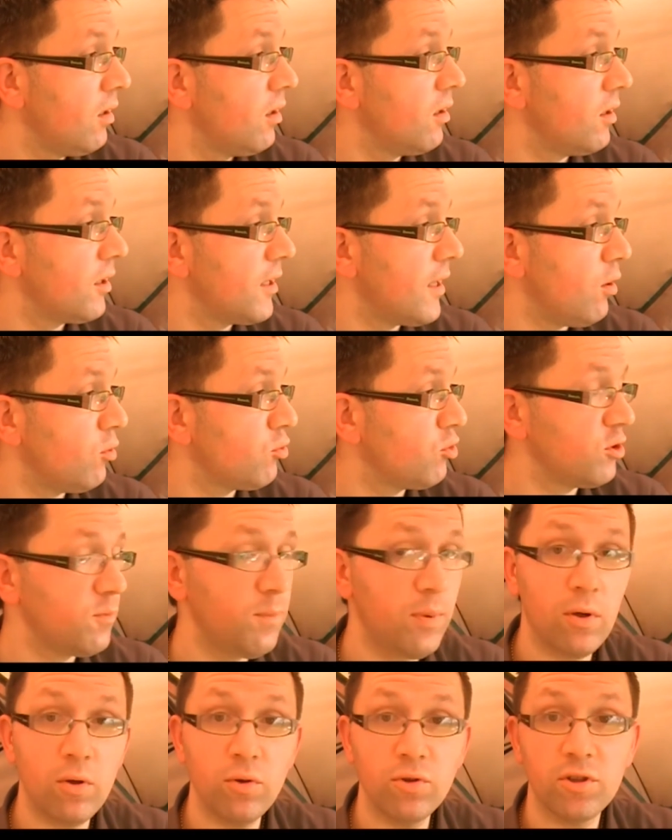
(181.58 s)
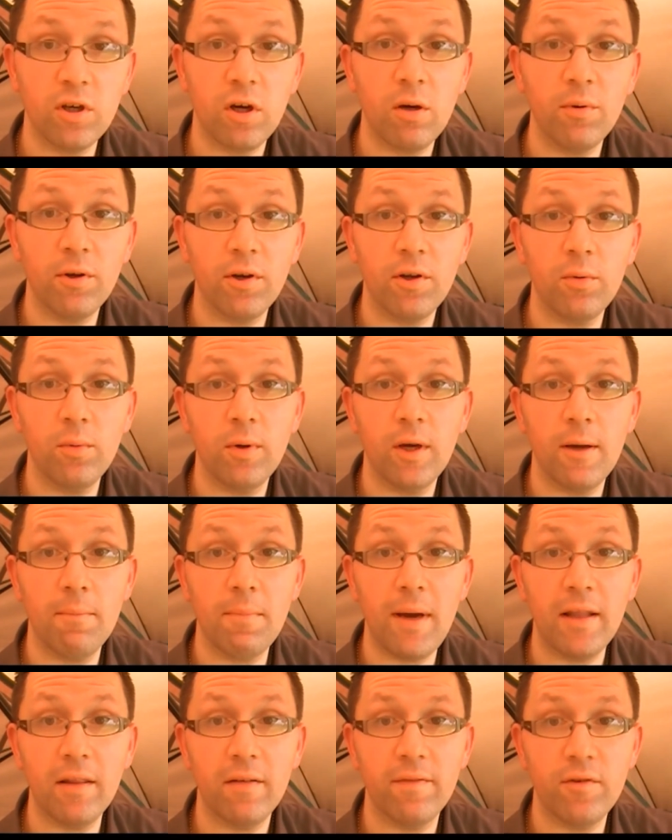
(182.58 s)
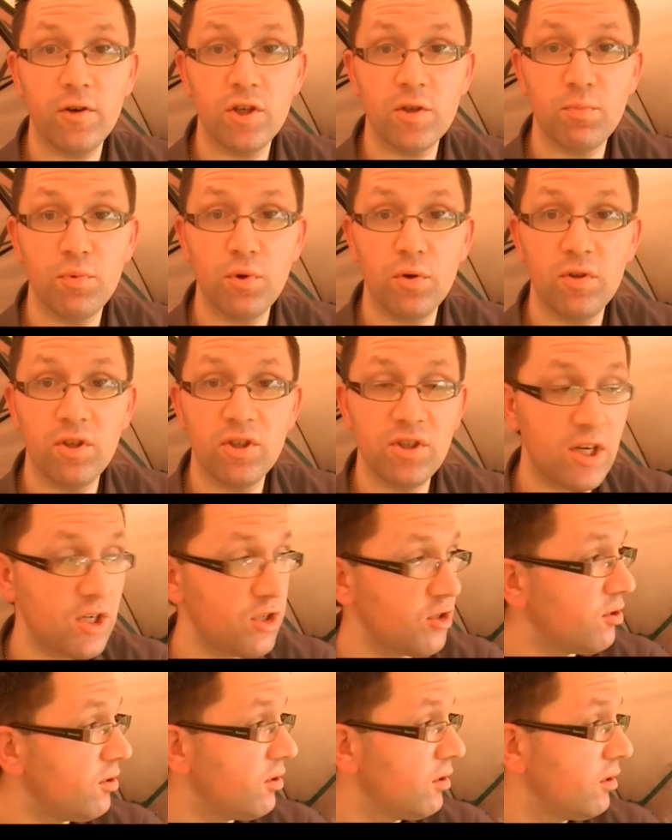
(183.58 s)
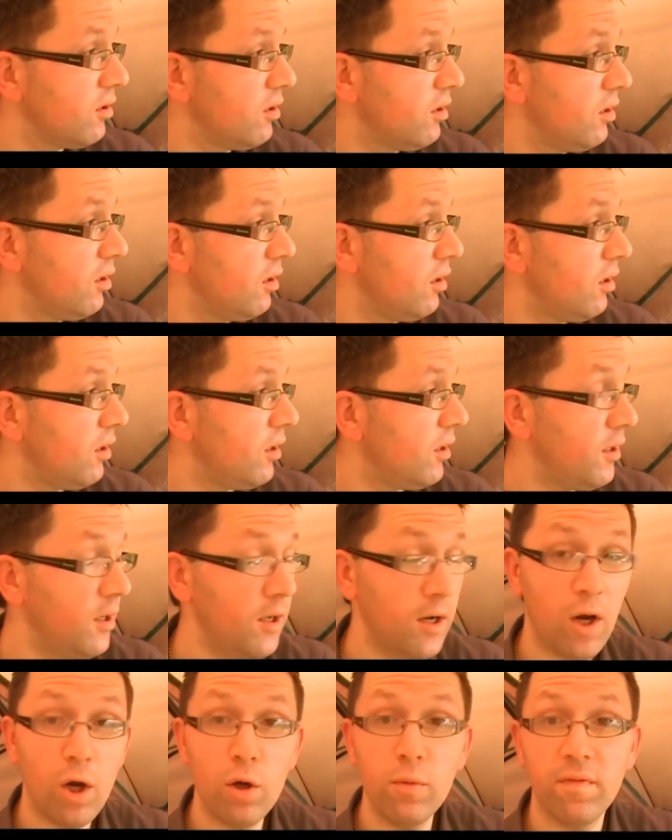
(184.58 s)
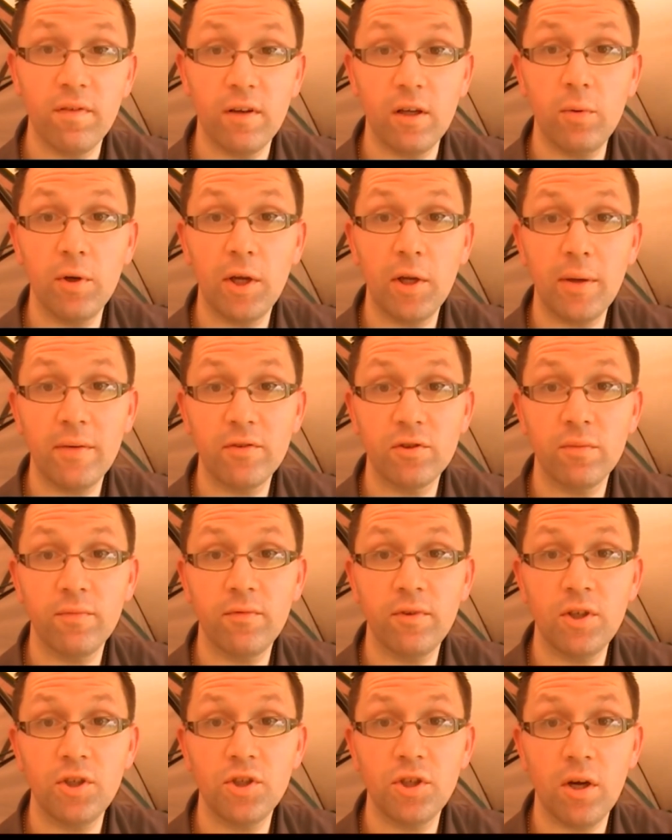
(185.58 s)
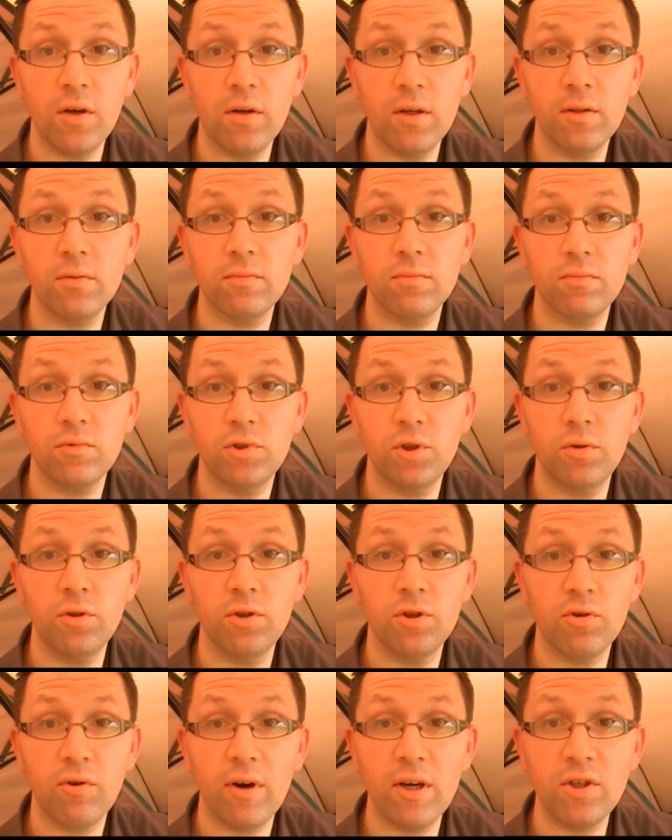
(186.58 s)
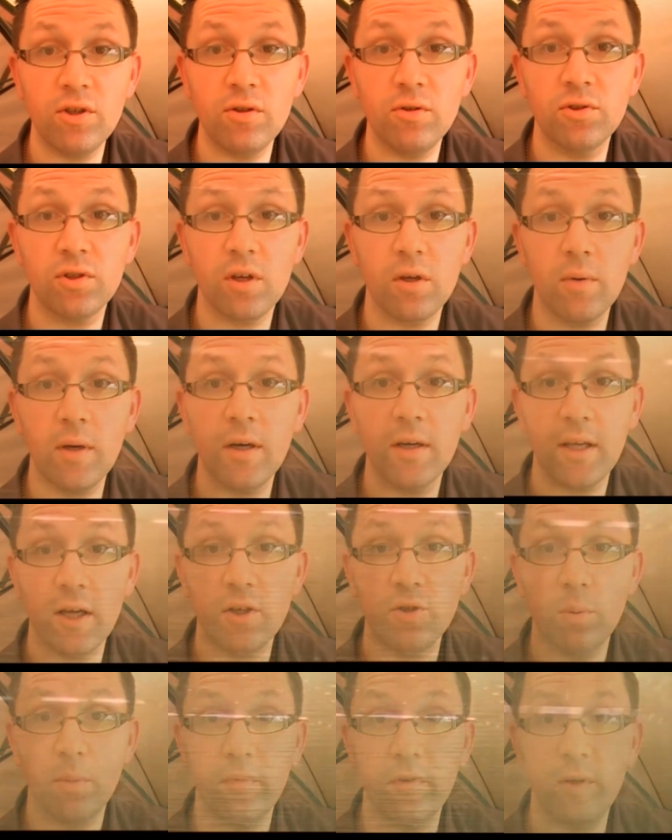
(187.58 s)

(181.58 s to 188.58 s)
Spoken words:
The kettles are spoiled, so I'm going to make the first brew of the session, and hopefully we're going to have something to show you during the duration. So catch up in